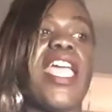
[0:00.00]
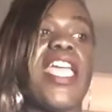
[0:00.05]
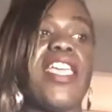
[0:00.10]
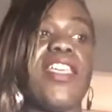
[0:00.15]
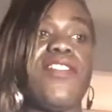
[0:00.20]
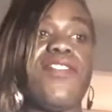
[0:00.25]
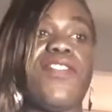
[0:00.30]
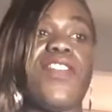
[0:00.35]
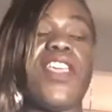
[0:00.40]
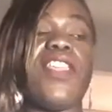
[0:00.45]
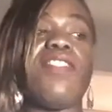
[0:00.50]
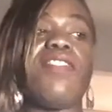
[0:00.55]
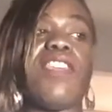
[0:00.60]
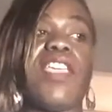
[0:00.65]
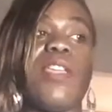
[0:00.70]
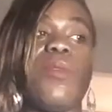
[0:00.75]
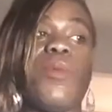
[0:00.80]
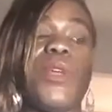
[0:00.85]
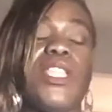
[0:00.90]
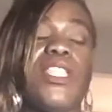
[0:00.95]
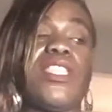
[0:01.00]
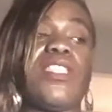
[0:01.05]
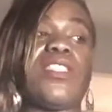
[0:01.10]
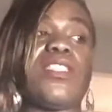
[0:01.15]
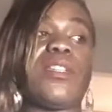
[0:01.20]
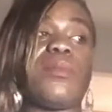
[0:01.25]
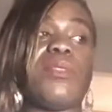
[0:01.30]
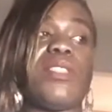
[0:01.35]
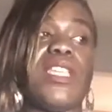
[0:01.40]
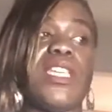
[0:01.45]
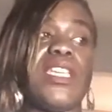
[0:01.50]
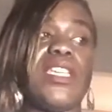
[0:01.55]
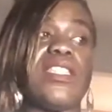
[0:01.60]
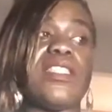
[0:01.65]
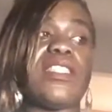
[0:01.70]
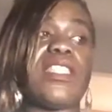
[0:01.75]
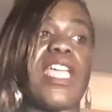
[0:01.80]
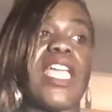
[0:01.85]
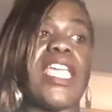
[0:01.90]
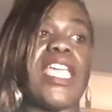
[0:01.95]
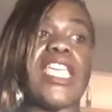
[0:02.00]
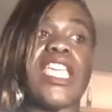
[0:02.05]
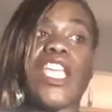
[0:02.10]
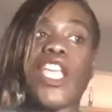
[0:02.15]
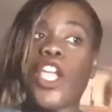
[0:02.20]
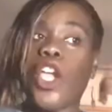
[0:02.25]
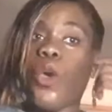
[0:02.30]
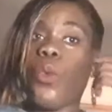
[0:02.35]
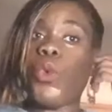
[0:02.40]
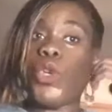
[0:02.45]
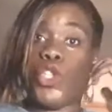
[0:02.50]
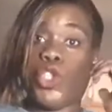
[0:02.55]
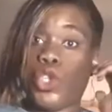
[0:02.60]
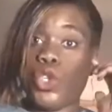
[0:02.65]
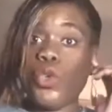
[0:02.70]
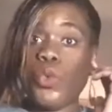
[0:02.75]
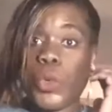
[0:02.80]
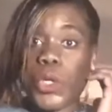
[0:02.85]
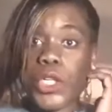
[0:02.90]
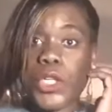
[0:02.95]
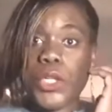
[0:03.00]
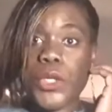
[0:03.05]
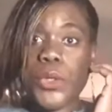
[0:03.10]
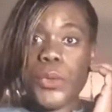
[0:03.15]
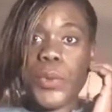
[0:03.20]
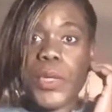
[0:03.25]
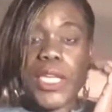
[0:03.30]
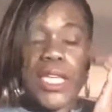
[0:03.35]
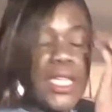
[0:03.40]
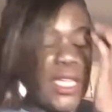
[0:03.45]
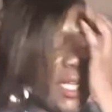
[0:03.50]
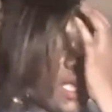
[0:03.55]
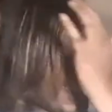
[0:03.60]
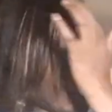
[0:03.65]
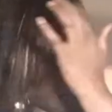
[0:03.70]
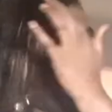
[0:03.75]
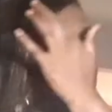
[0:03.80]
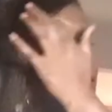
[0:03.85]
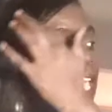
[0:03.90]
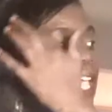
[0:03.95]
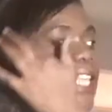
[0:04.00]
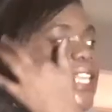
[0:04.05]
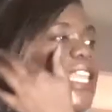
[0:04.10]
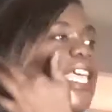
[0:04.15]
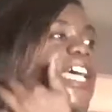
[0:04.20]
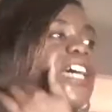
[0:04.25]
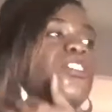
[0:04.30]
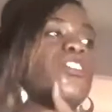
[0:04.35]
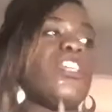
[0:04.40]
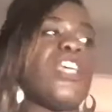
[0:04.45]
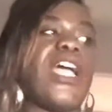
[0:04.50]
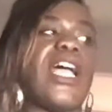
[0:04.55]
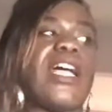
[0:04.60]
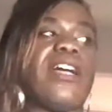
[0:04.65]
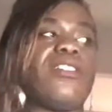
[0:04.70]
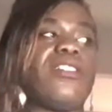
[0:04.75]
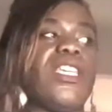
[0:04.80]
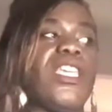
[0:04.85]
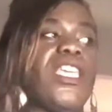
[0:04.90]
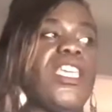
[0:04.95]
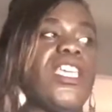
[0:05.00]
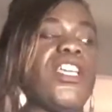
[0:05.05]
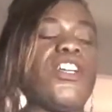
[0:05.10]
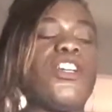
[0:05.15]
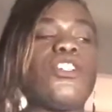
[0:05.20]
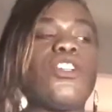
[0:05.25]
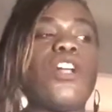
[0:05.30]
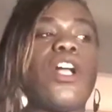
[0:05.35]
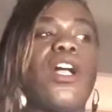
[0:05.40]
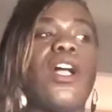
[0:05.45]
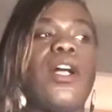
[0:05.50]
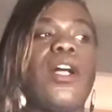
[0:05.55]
if they witnessed some things like what you were doing, and now you're out here